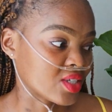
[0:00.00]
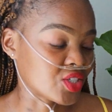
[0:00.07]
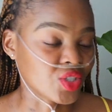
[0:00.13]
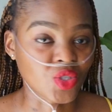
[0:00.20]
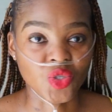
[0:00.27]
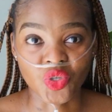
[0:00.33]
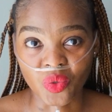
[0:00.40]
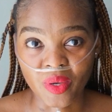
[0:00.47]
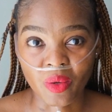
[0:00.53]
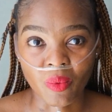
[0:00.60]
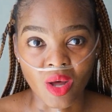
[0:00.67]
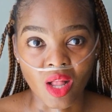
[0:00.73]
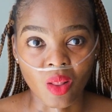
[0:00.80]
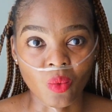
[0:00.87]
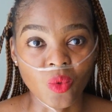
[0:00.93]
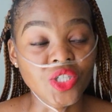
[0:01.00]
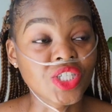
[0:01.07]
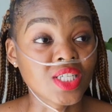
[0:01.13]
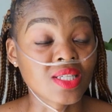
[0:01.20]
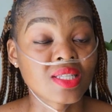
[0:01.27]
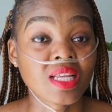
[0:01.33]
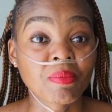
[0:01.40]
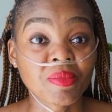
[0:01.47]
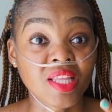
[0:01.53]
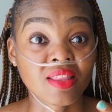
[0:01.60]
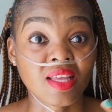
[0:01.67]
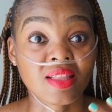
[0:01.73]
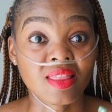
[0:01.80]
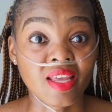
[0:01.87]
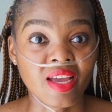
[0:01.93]
she's doing well, which is
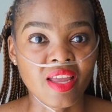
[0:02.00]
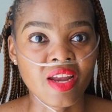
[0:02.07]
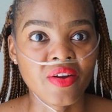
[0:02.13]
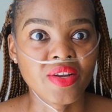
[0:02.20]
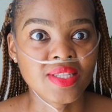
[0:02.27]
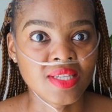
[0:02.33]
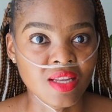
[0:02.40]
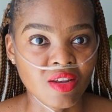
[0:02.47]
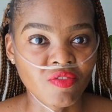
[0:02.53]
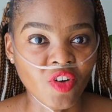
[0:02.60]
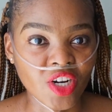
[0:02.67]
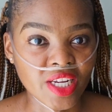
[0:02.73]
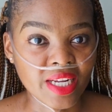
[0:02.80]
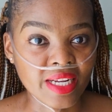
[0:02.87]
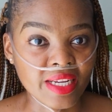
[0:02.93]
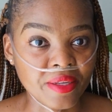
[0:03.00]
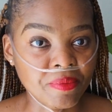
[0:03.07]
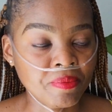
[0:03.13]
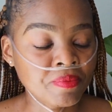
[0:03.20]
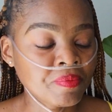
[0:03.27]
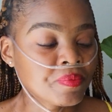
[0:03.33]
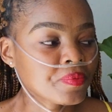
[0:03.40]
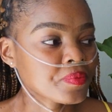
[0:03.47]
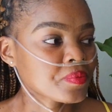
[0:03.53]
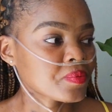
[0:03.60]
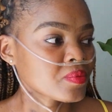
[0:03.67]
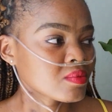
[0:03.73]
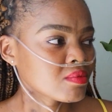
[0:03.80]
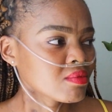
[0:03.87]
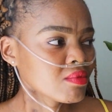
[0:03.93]
something that they are hearing telephonically.
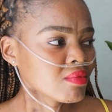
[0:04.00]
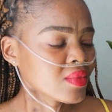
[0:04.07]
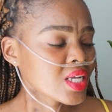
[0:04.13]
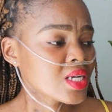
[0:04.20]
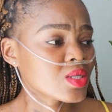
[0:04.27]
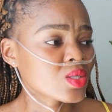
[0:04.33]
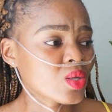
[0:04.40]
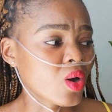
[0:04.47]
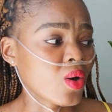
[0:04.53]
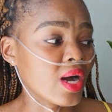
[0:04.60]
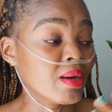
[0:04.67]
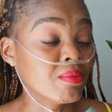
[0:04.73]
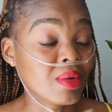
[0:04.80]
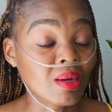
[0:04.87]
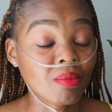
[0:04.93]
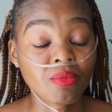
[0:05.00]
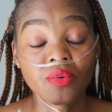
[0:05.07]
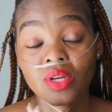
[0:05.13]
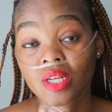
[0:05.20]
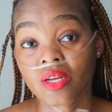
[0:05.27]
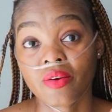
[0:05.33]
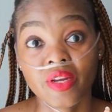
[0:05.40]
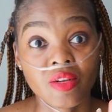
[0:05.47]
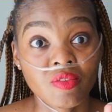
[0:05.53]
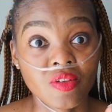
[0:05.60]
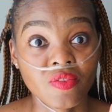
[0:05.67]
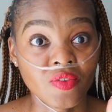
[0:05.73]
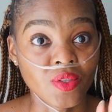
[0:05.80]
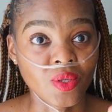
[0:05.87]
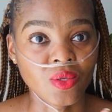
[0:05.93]
So I'm really
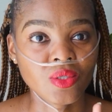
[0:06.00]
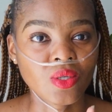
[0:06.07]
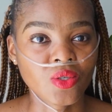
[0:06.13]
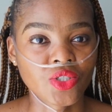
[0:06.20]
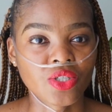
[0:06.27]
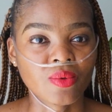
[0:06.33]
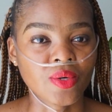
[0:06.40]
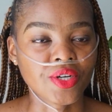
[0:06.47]
grateful for those social